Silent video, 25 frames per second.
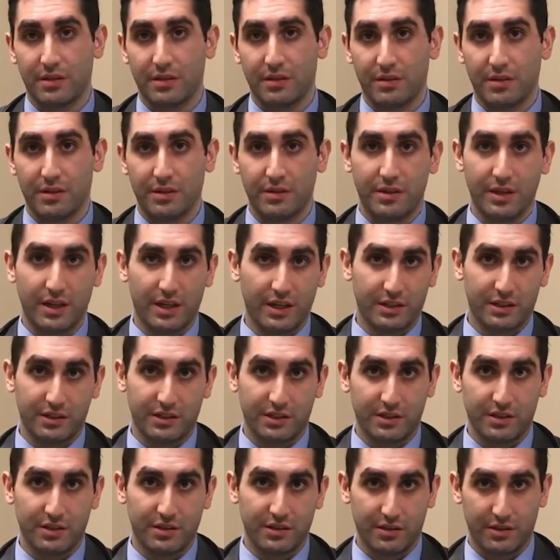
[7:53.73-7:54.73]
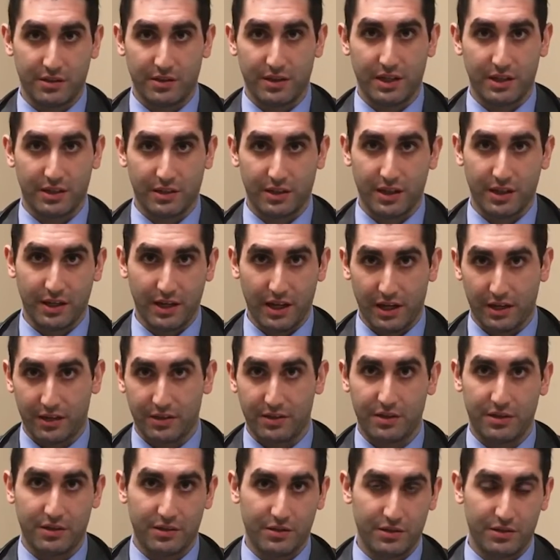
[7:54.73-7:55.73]
the ducts that
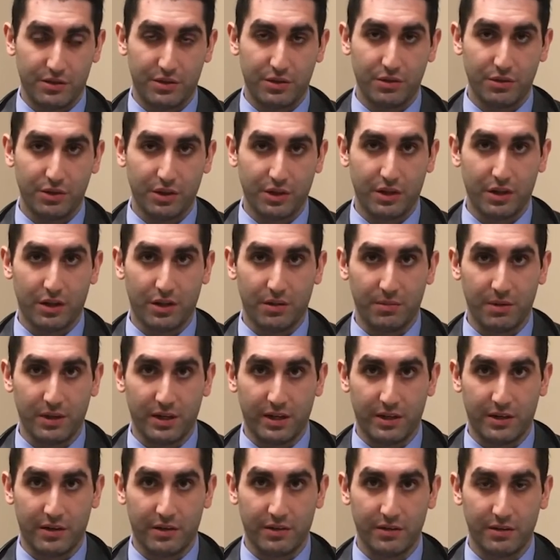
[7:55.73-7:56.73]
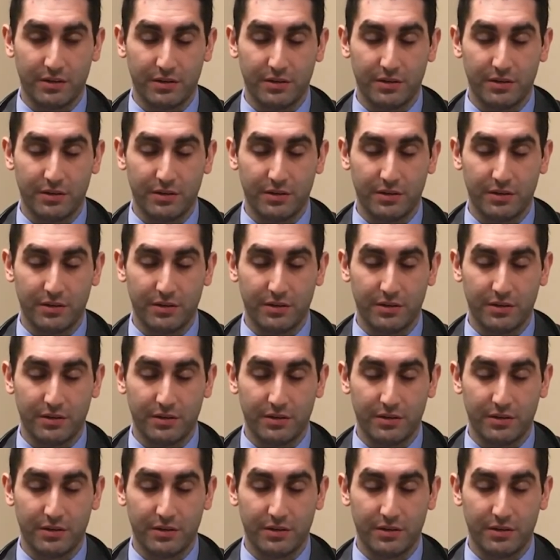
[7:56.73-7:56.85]
connect to the gallbladder.